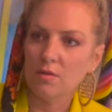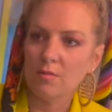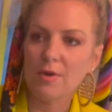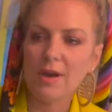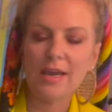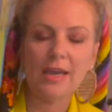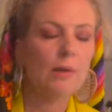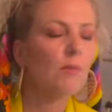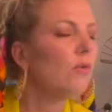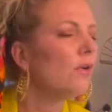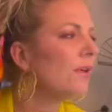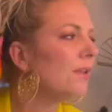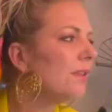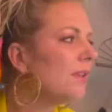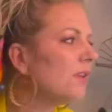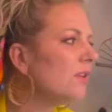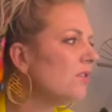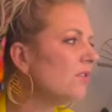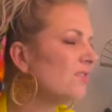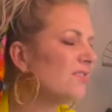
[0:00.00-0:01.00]
Right. Well, and
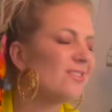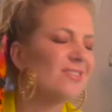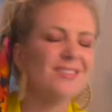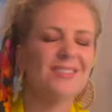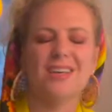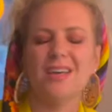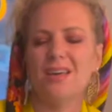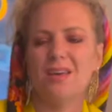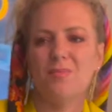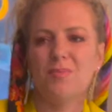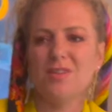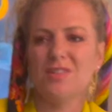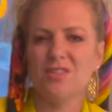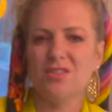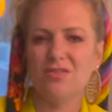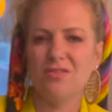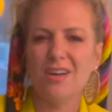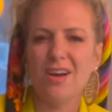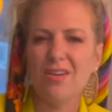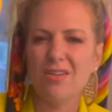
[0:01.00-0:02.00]
then it's just like it beats
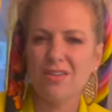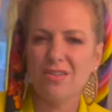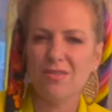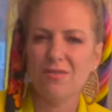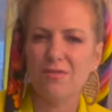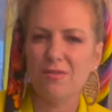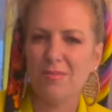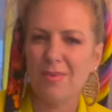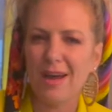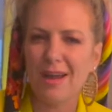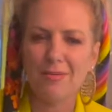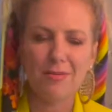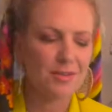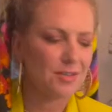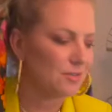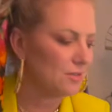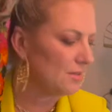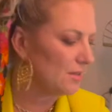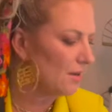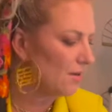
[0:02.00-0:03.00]
you down and you feel bad
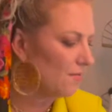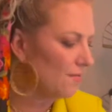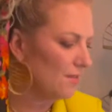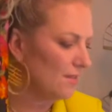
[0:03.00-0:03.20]
about yourself.